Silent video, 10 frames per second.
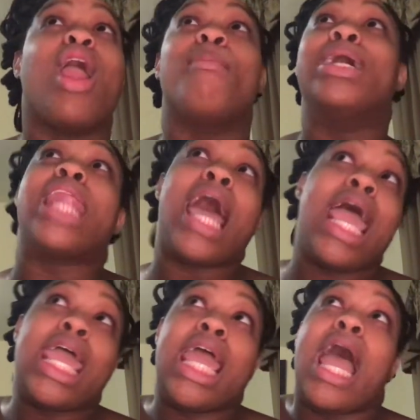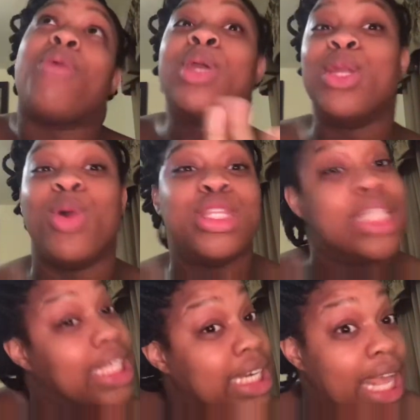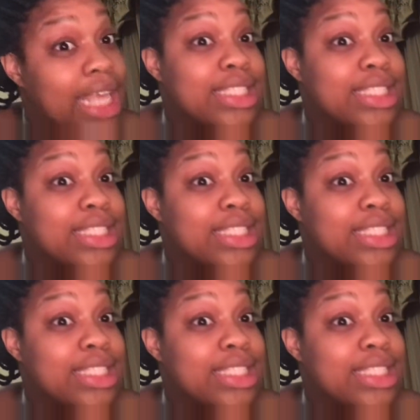but like, I really want the D today.